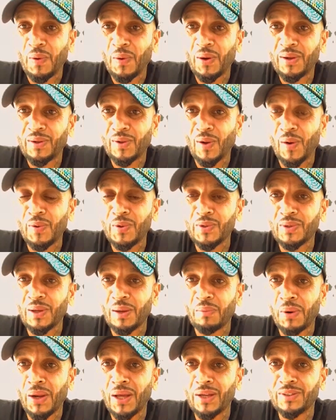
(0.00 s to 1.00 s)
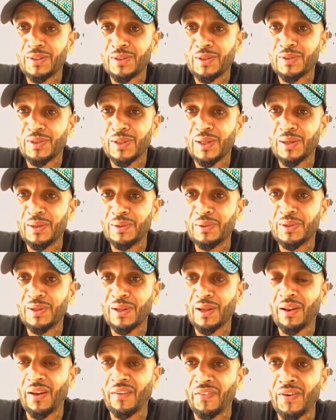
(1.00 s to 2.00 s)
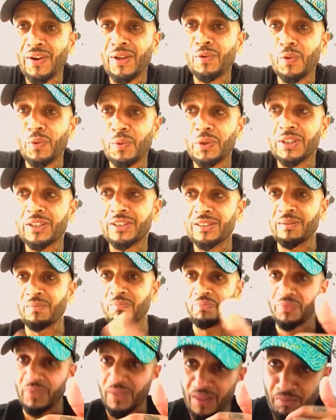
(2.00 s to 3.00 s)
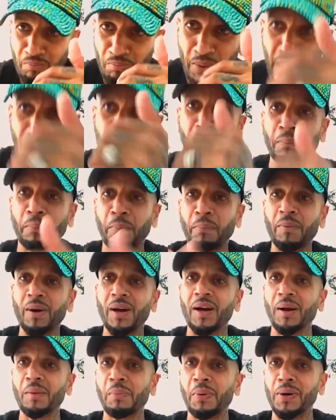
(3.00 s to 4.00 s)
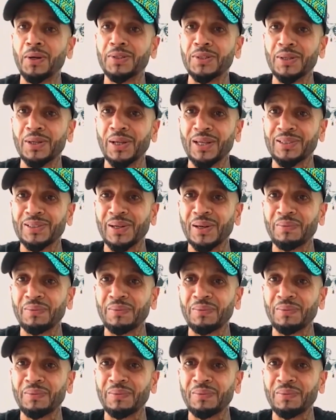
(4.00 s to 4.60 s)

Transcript: It's always a pleasure to see you. Definitely we will meet in person next time.